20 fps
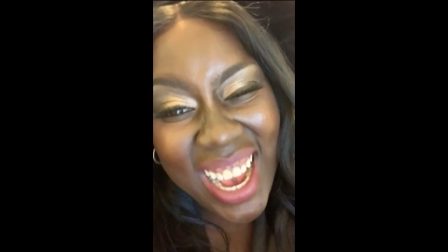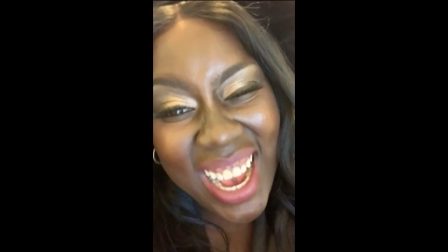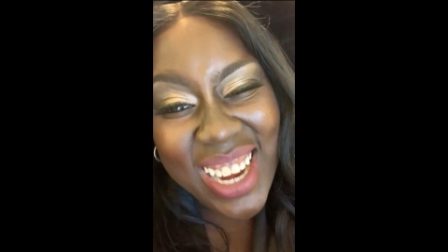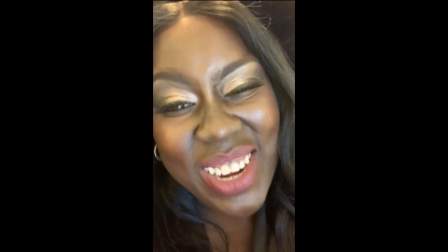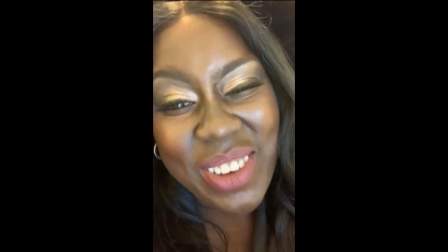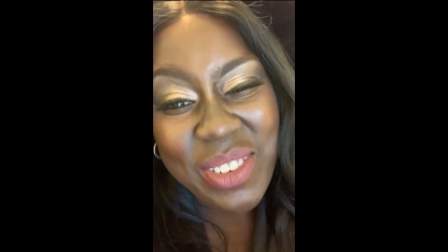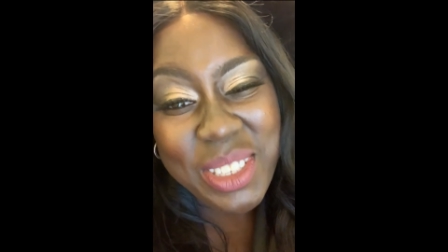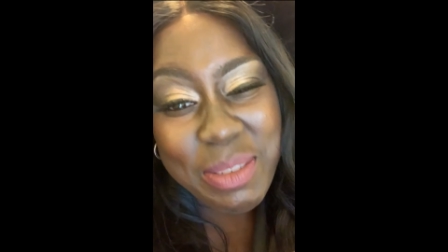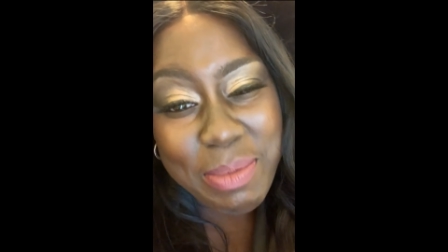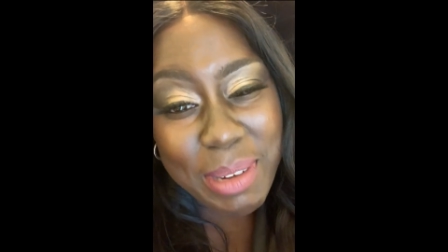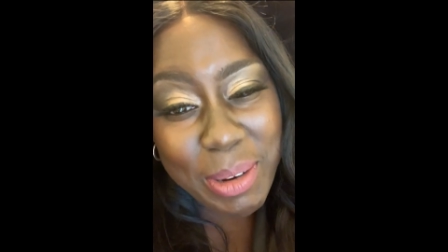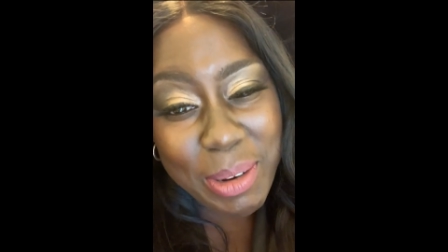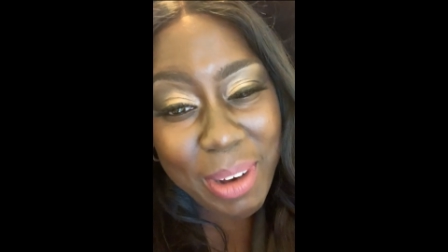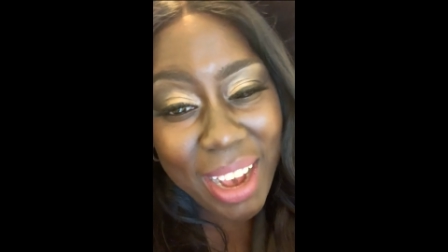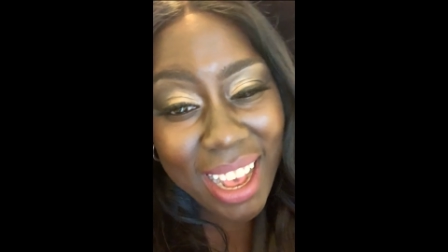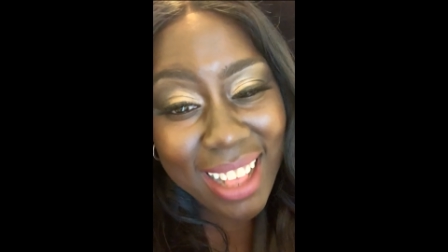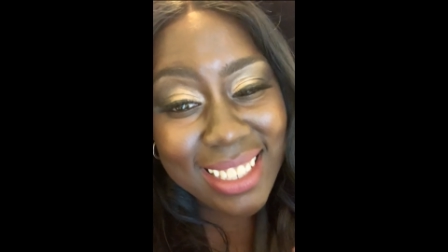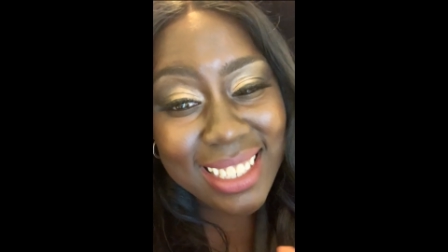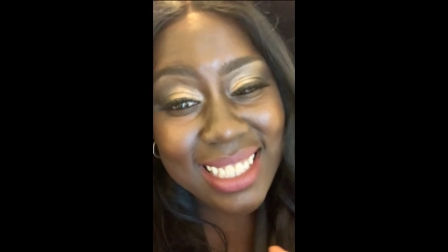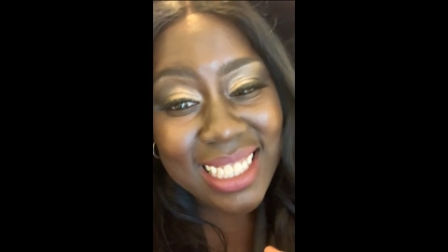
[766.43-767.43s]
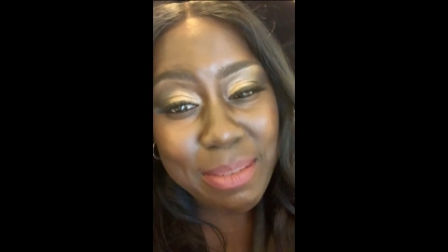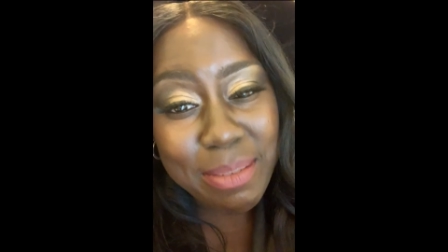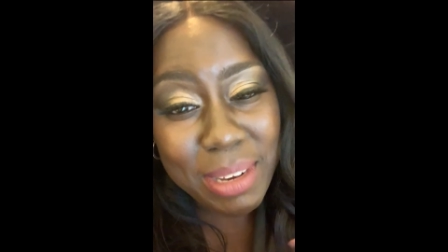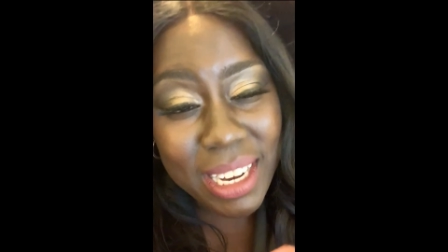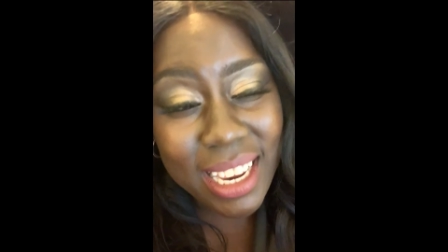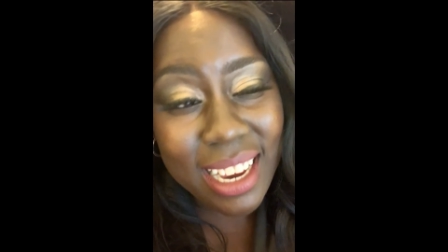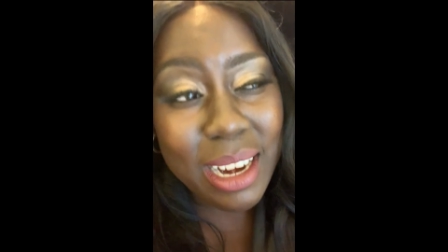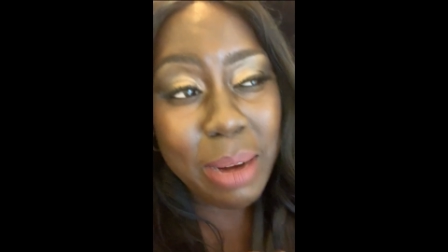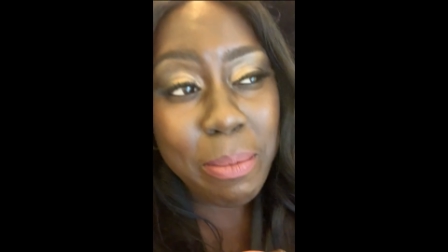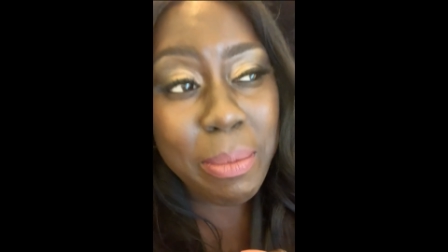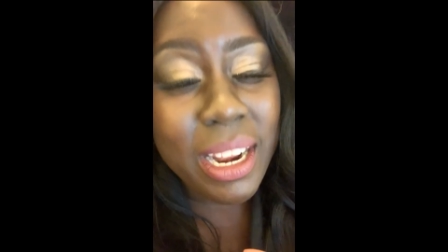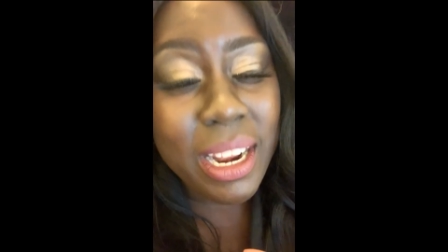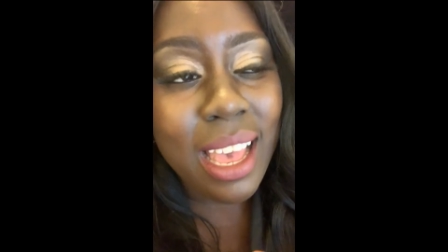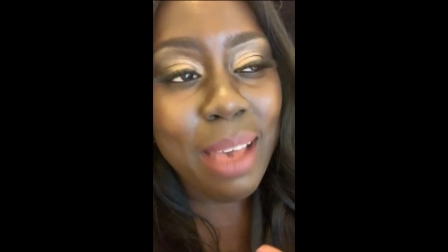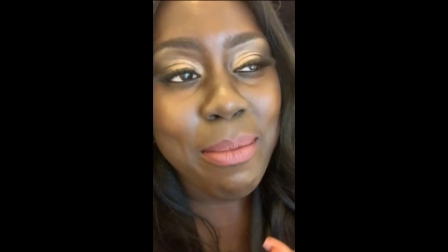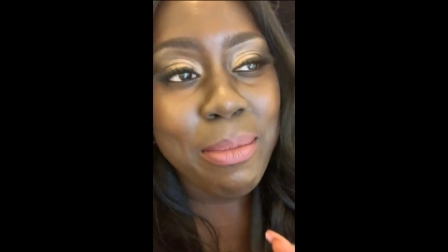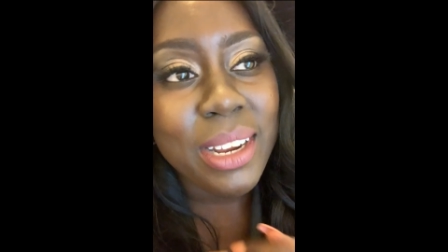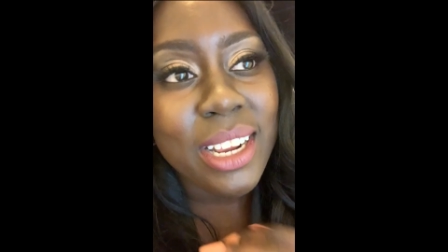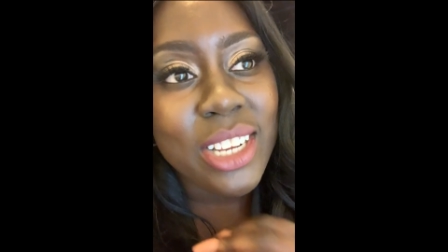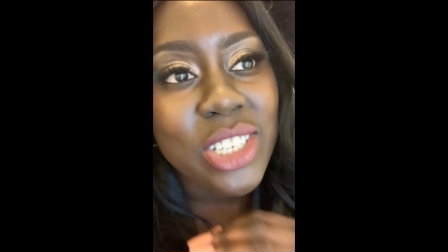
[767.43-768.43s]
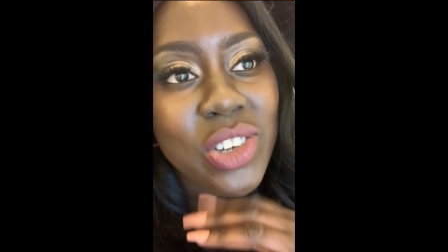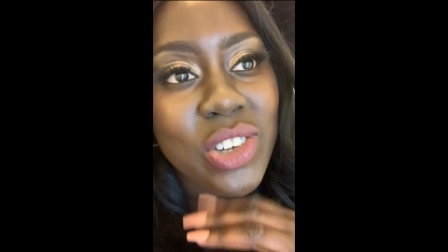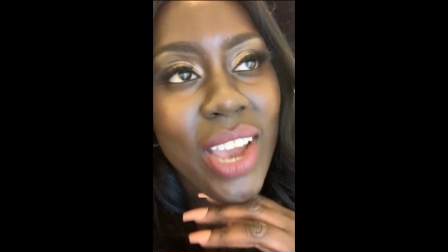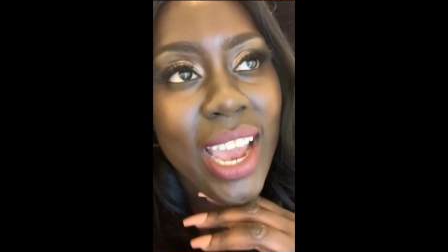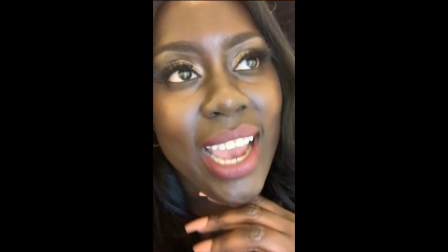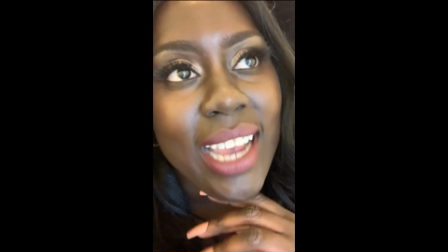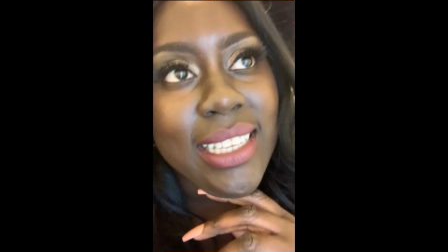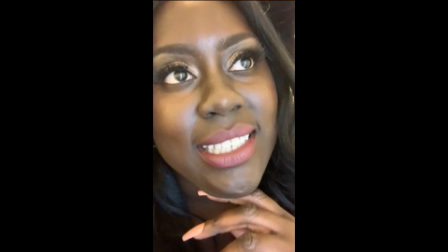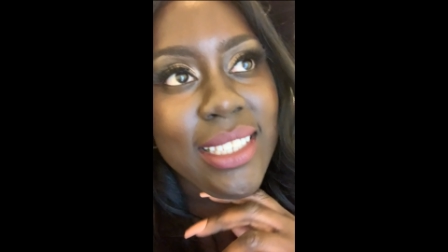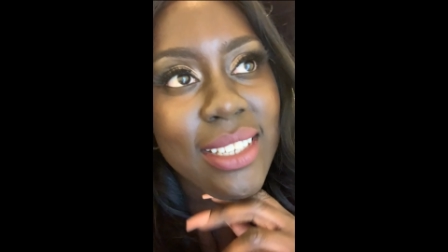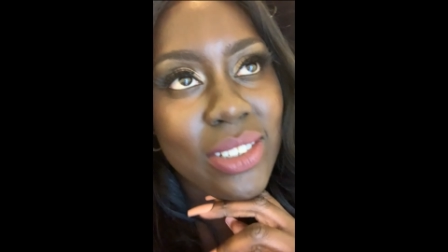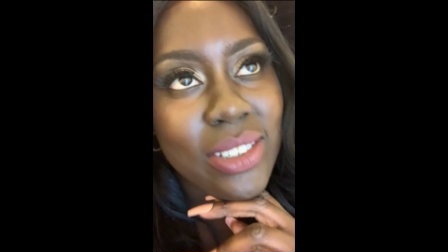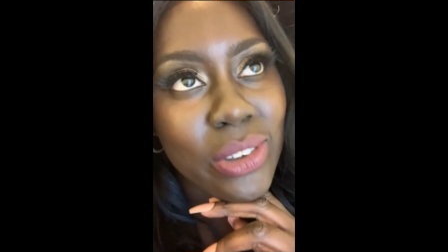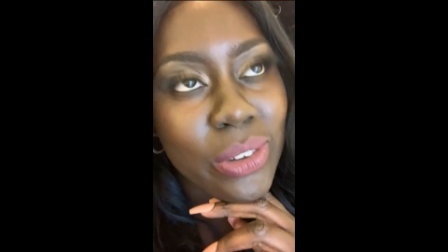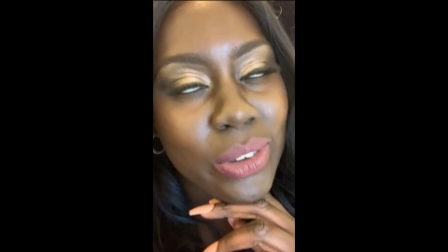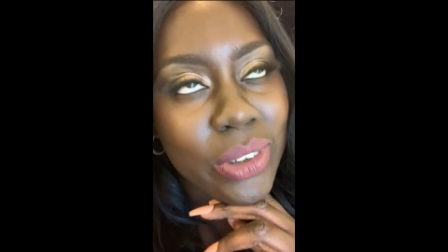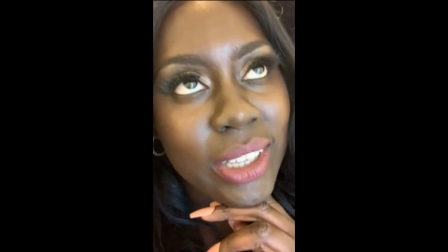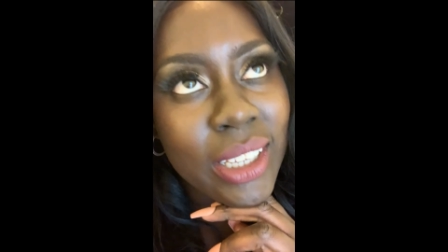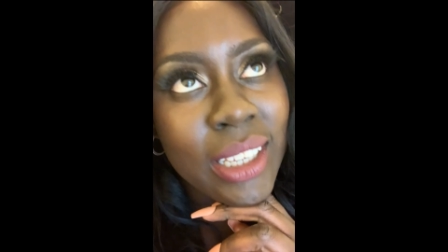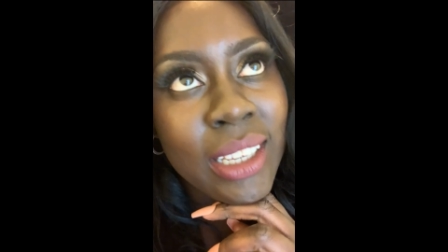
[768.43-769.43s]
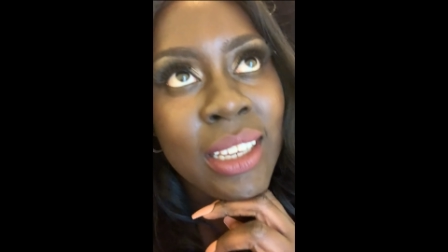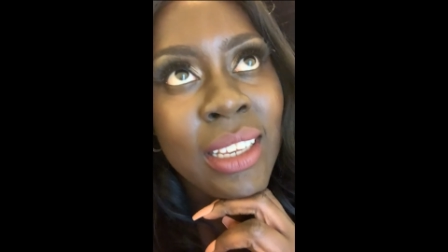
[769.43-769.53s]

I know it's been a while since I've been here, but I'm gonna try to